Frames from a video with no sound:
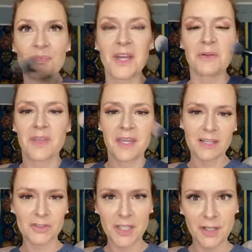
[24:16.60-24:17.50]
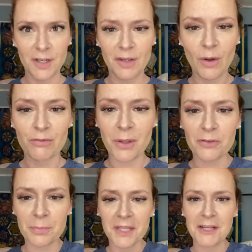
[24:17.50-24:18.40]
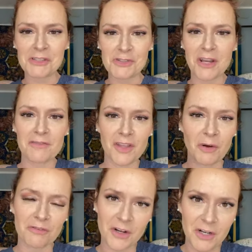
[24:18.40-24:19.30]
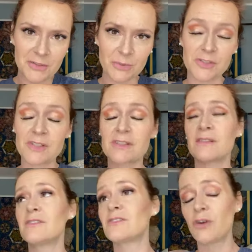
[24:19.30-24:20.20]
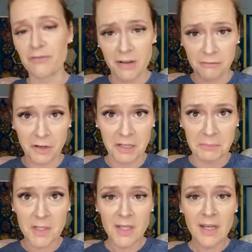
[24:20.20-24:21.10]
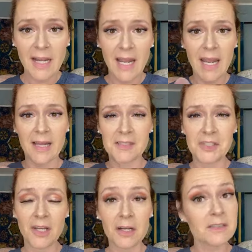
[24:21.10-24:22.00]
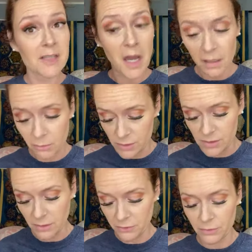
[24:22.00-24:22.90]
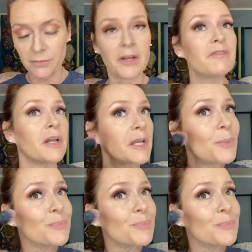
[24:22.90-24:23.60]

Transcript: don't think he actually hit any golf balls, but he got to drive the golf cart, which is so fun for him. And he got it stuck, which is also very funny.